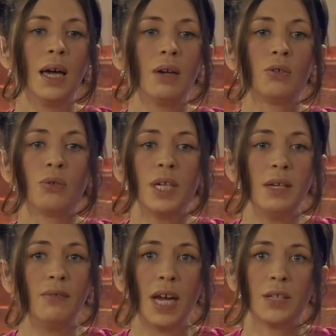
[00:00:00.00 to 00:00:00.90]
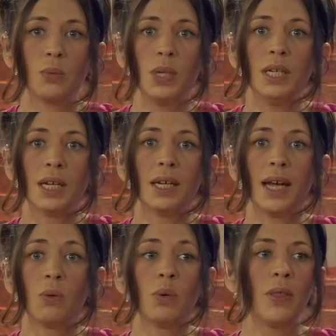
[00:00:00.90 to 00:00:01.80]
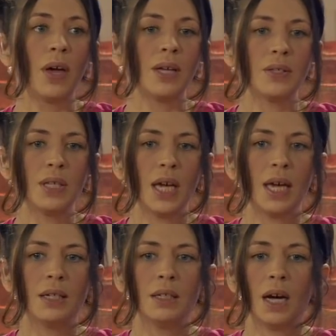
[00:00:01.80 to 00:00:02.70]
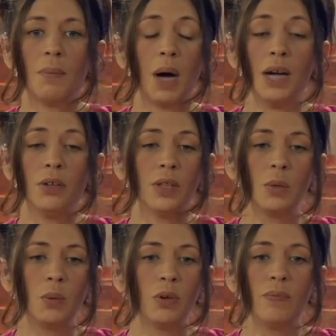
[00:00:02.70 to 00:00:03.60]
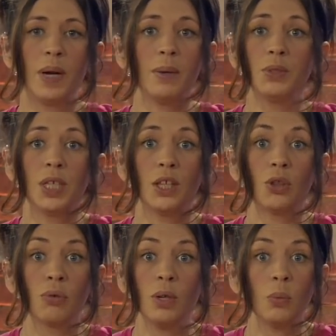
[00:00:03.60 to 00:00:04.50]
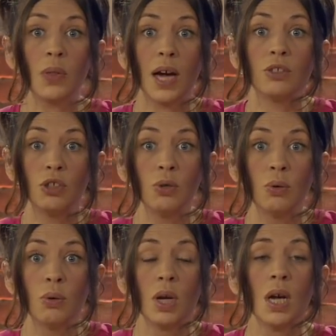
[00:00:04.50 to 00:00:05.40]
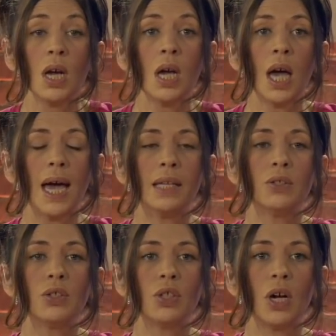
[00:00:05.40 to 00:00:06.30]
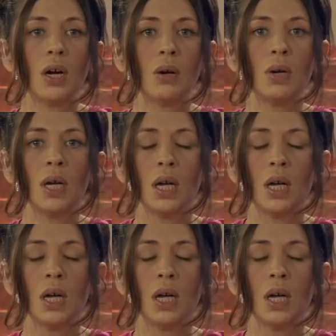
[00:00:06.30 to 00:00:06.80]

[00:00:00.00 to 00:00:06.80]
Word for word: grieved as we did and with us. And I don't think we would have been able to get through it without you. And so